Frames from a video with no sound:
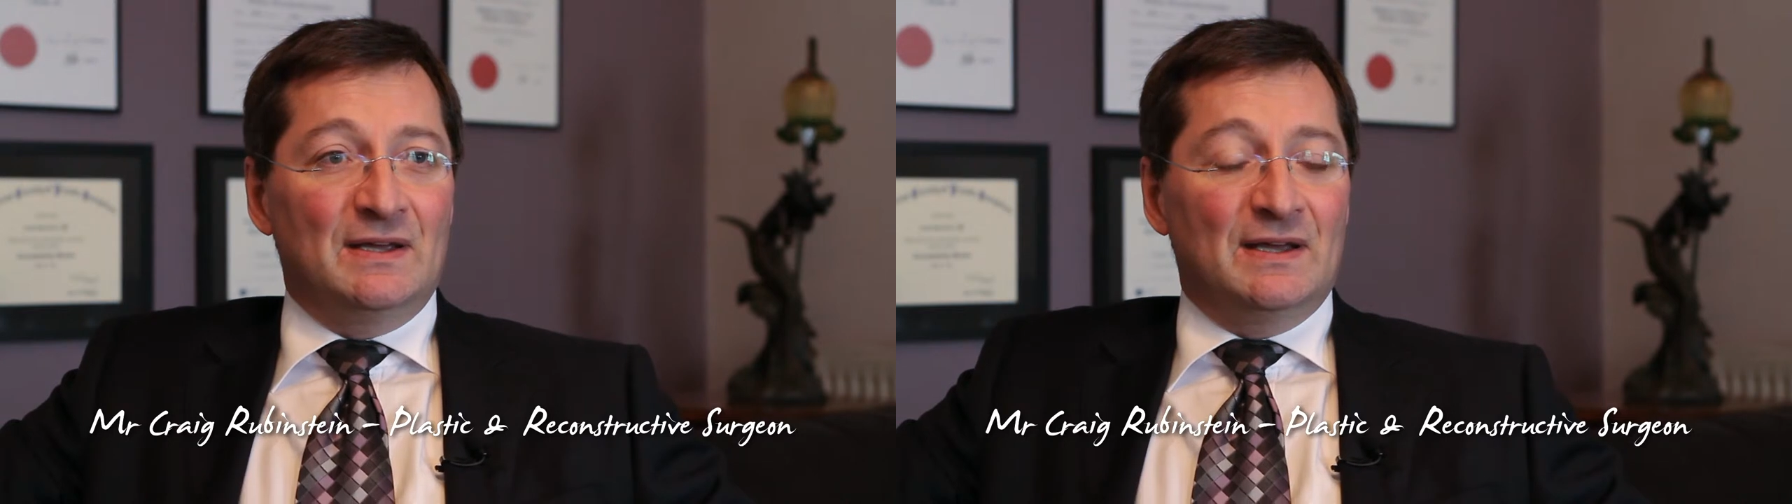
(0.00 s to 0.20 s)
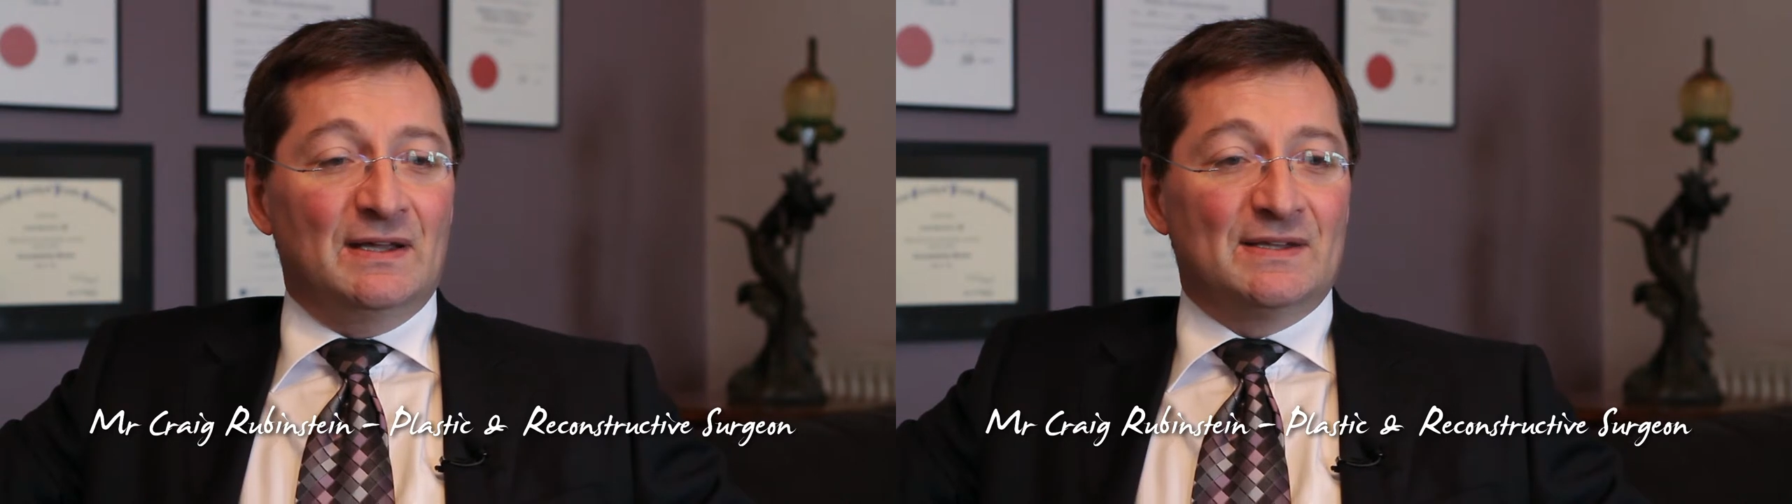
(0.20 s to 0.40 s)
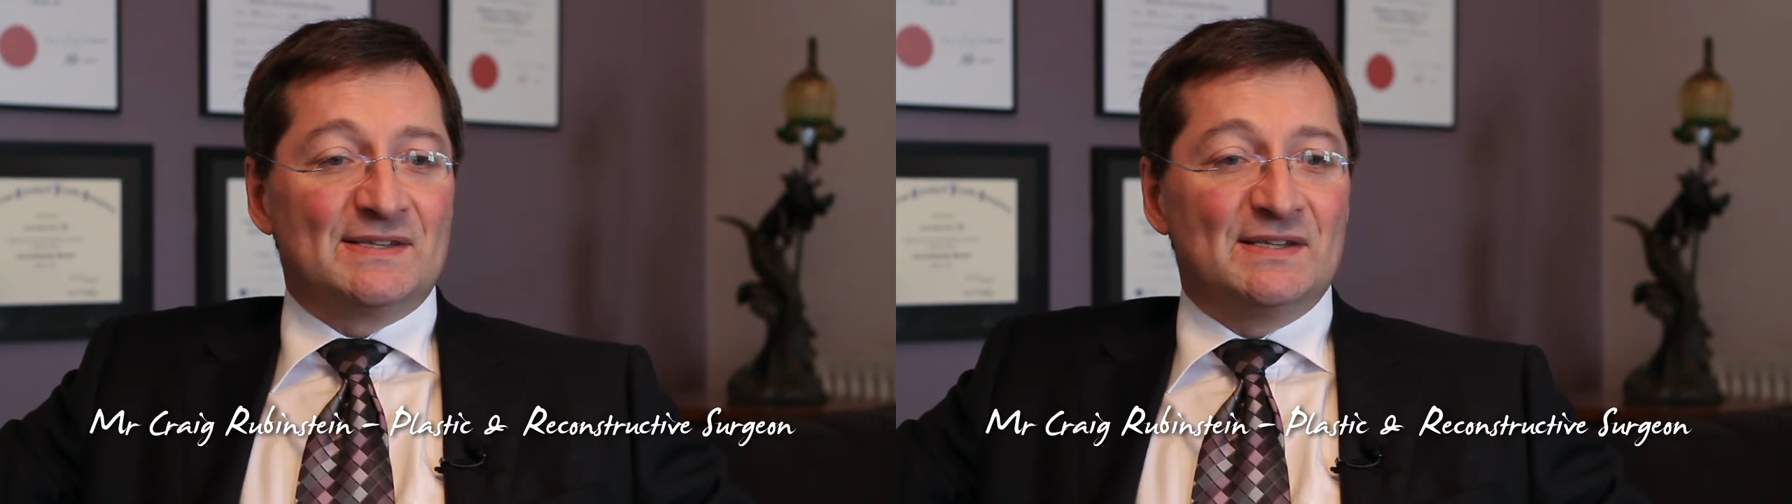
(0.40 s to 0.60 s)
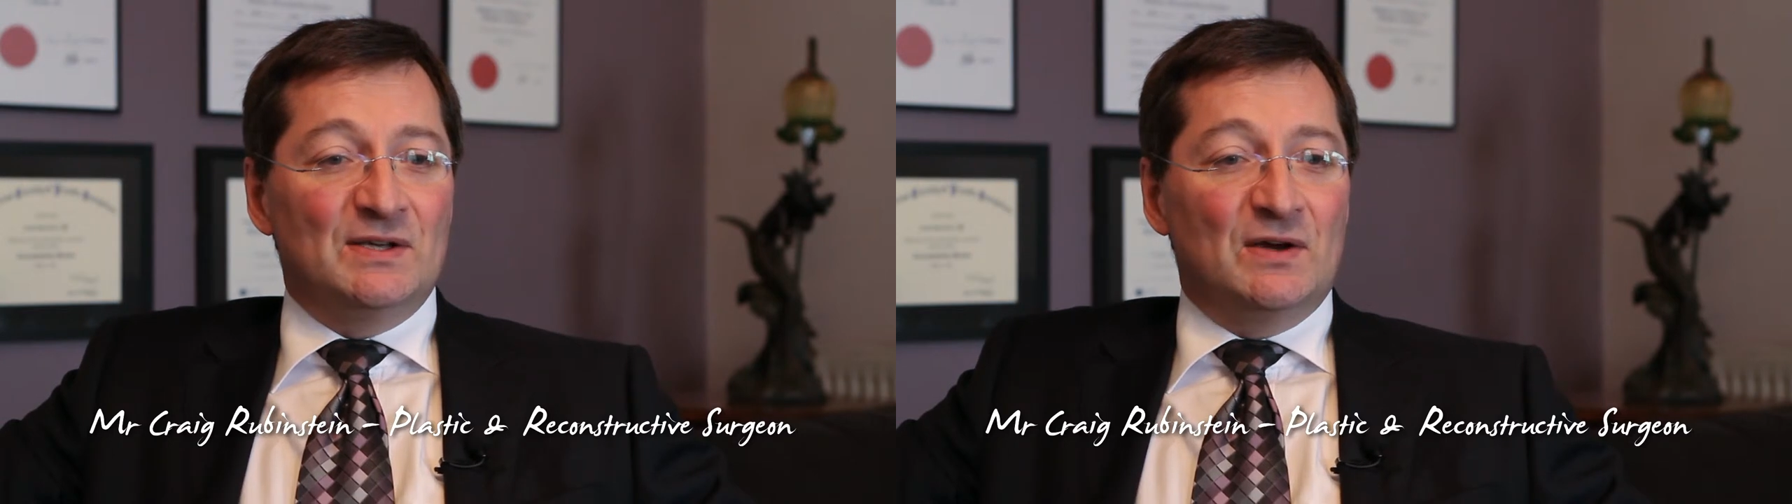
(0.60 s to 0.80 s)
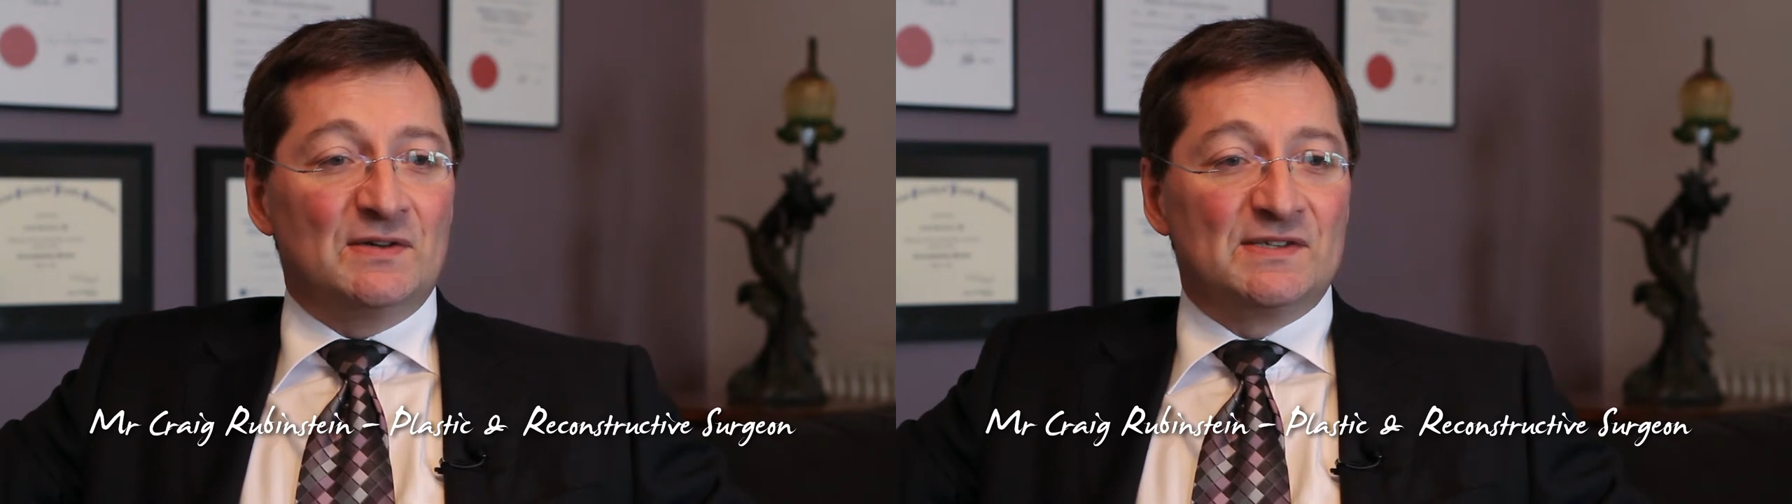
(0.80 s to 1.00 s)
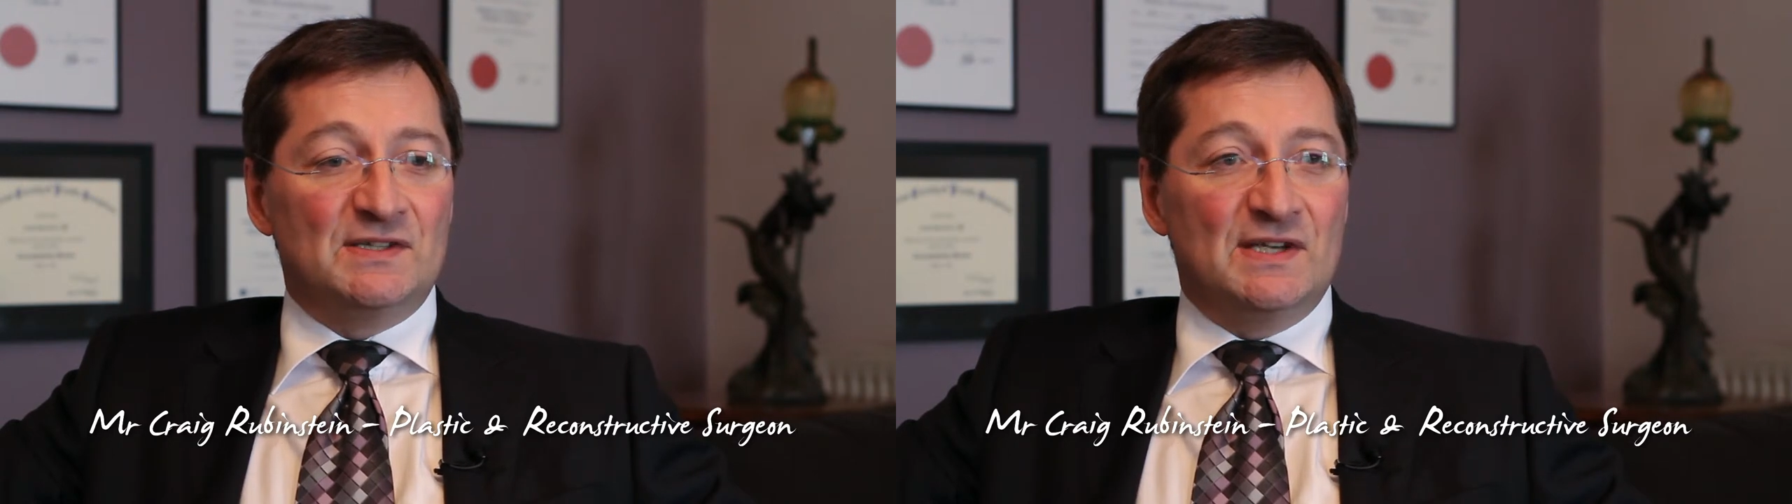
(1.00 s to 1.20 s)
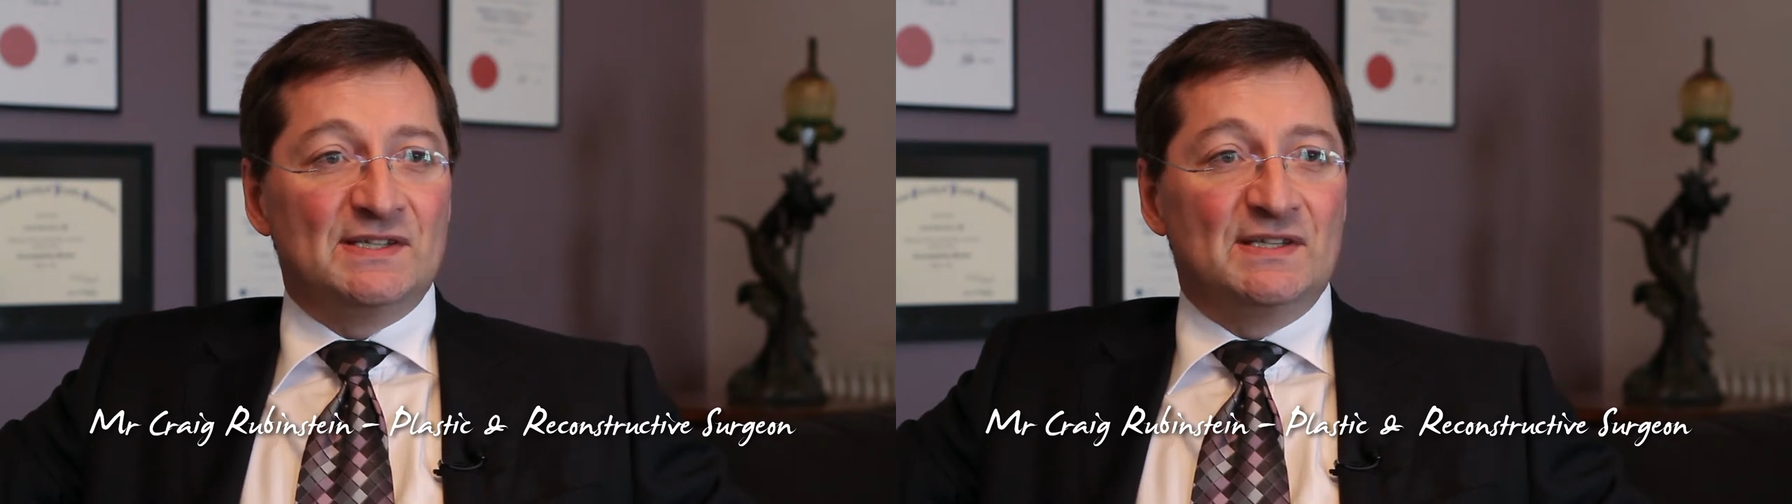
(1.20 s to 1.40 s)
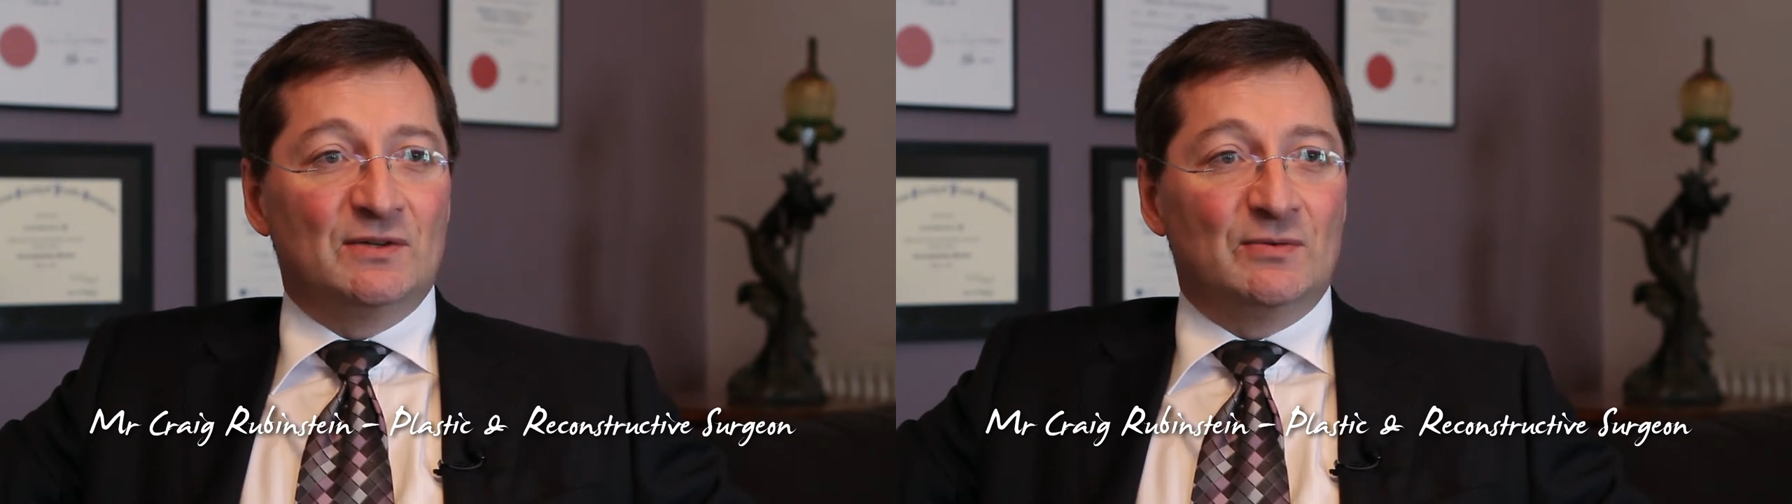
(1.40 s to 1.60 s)
uh, the CEO,
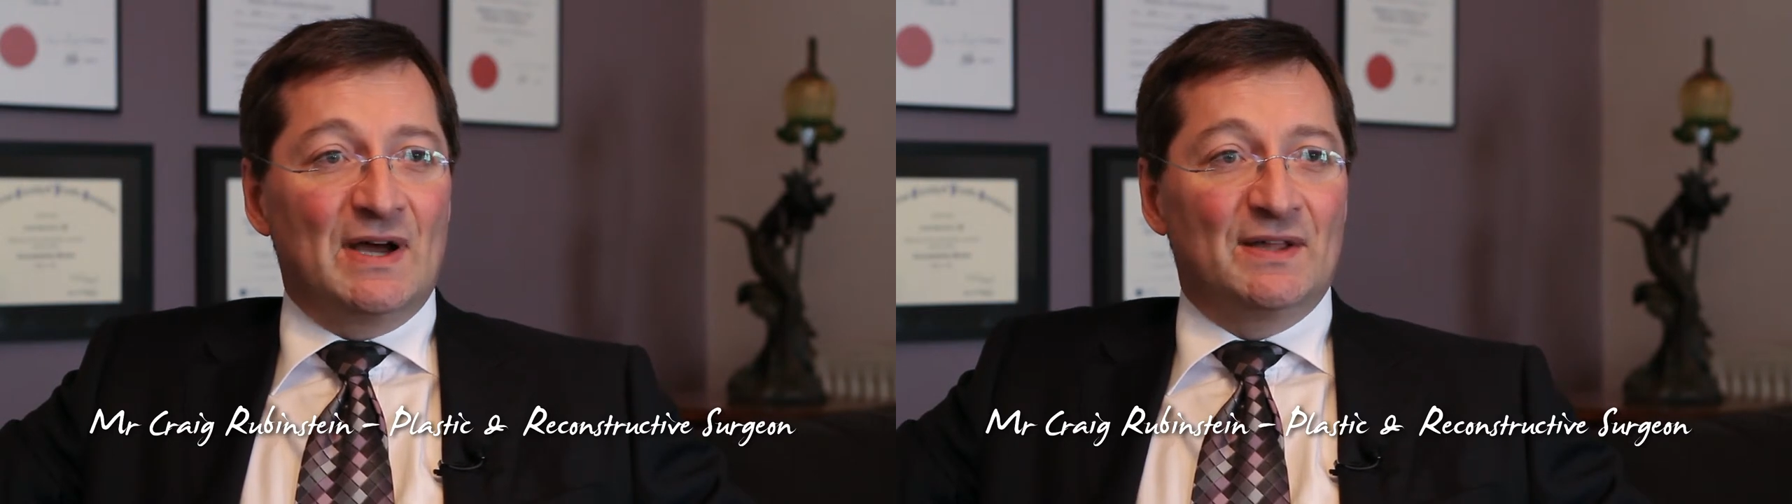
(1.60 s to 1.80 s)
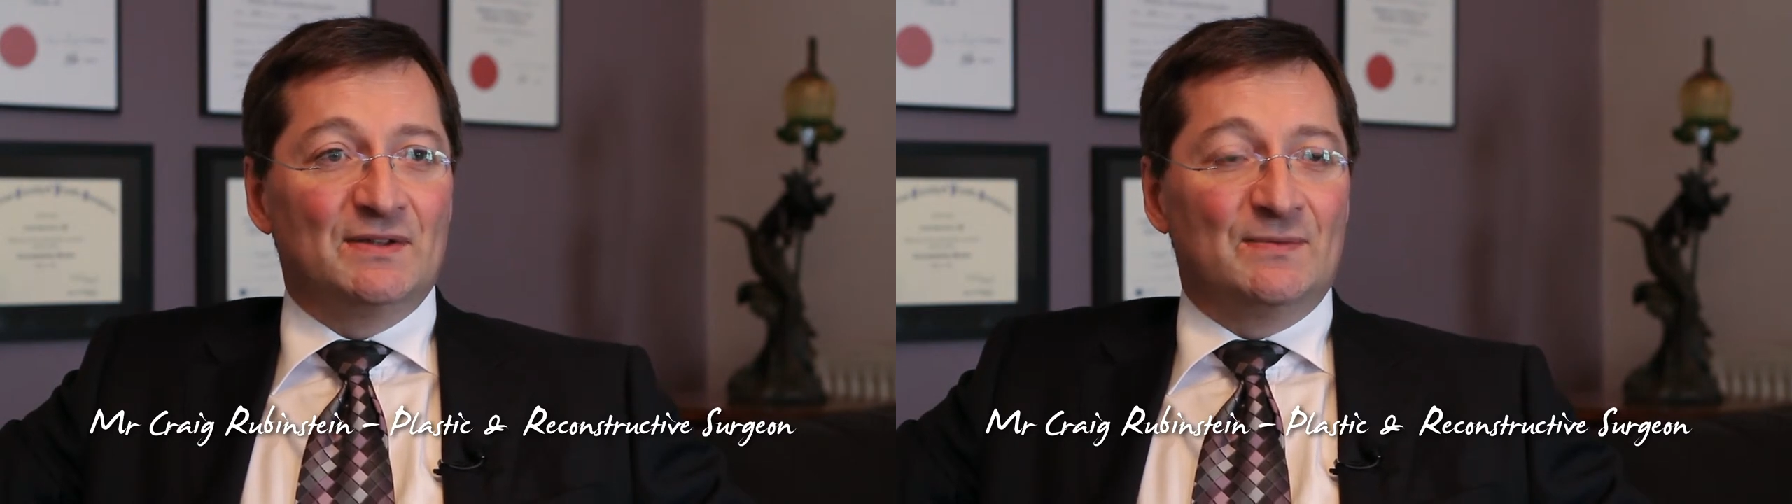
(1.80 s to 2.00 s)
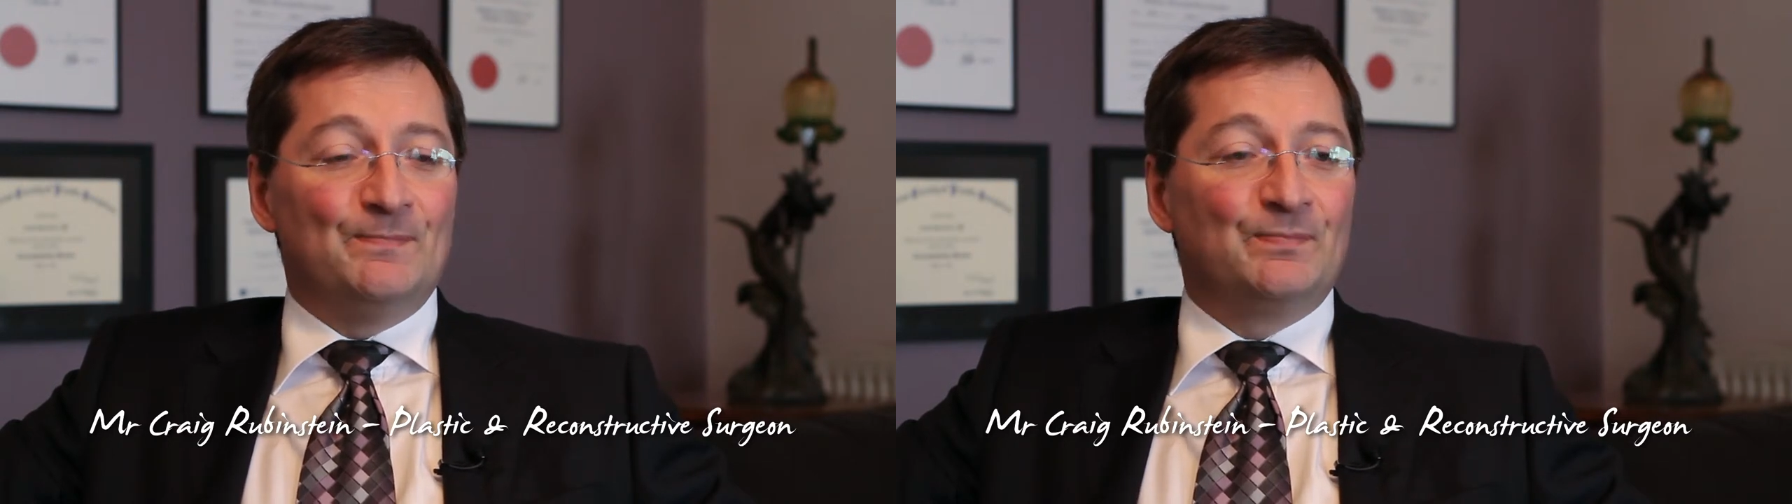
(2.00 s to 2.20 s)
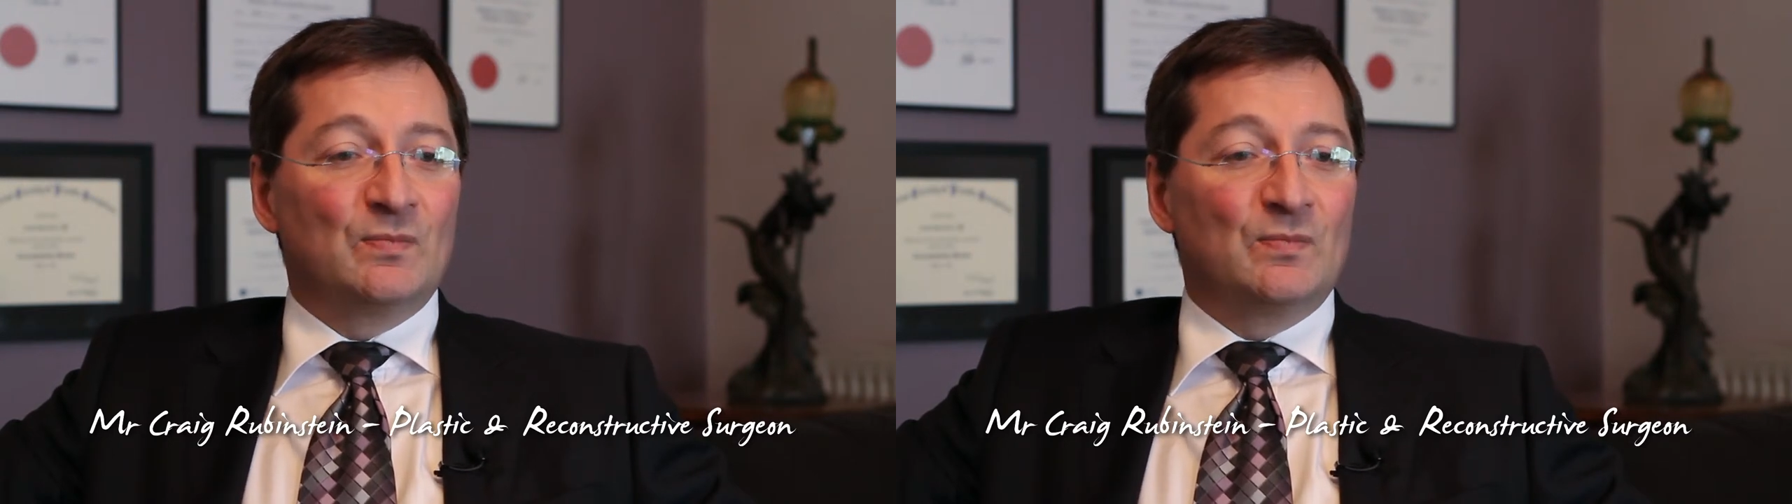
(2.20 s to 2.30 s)
suggesting that rather than